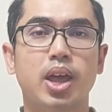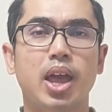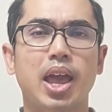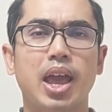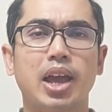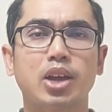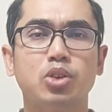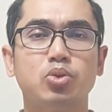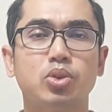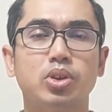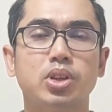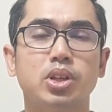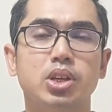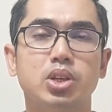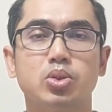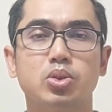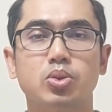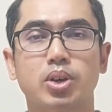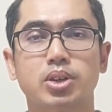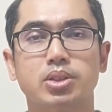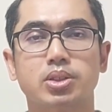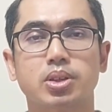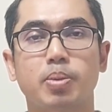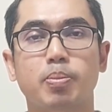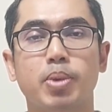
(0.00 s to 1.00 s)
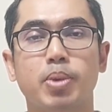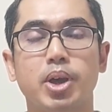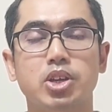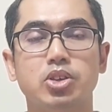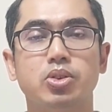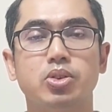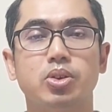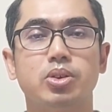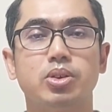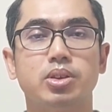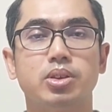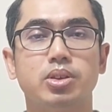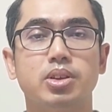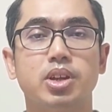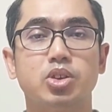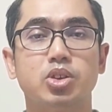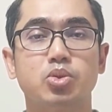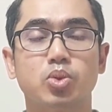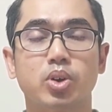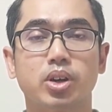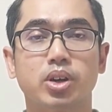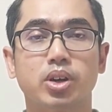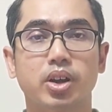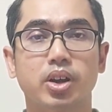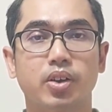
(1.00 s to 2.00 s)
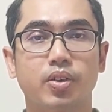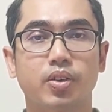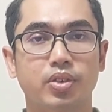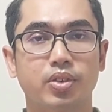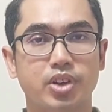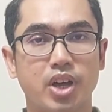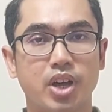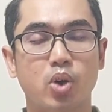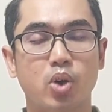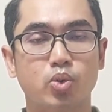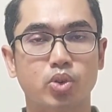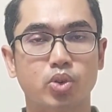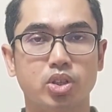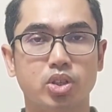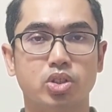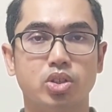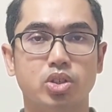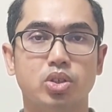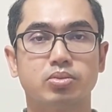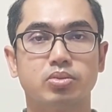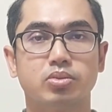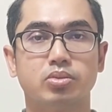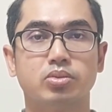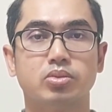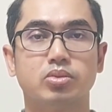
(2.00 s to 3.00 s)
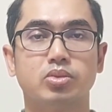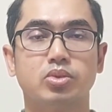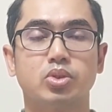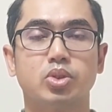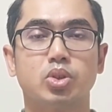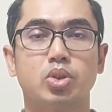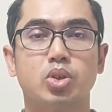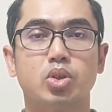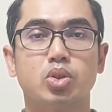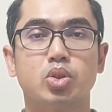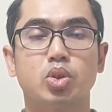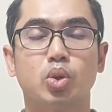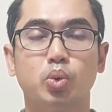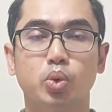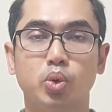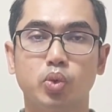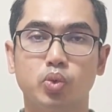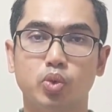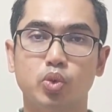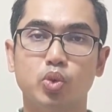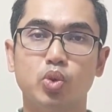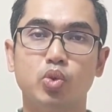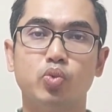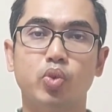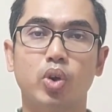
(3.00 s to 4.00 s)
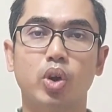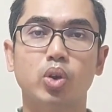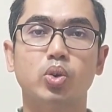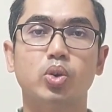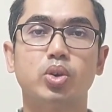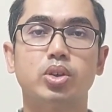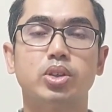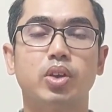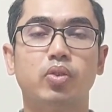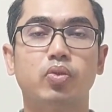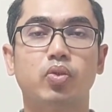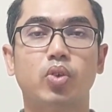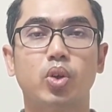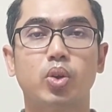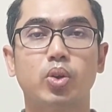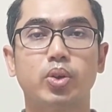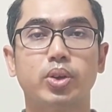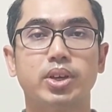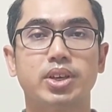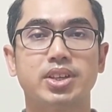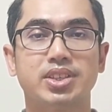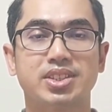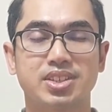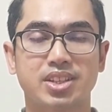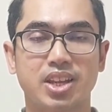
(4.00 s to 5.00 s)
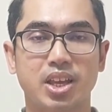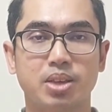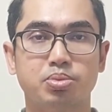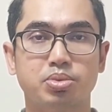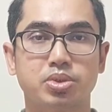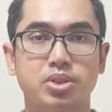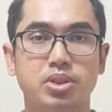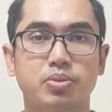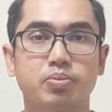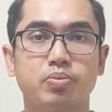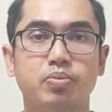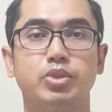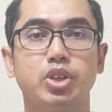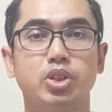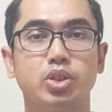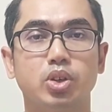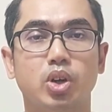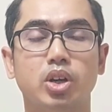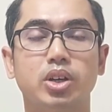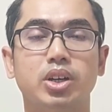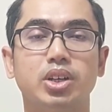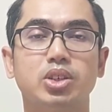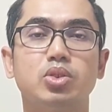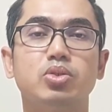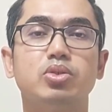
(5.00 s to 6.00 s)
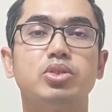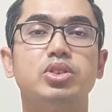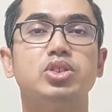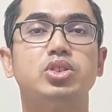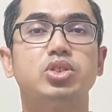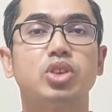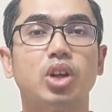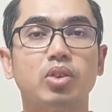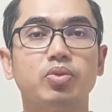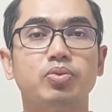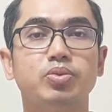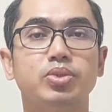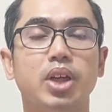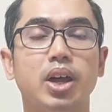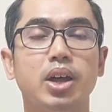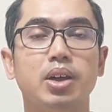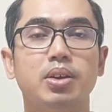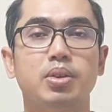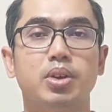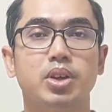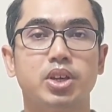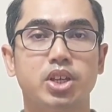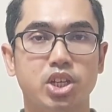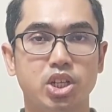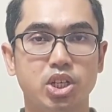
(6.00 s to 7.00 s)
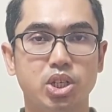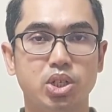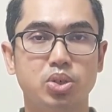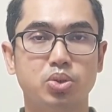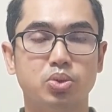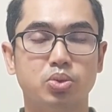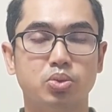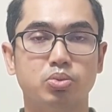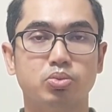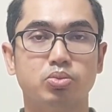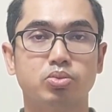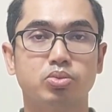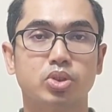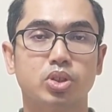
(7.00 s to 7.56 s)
Actually, it was a major network outage. So we followed the following steps in order to resolve the issue.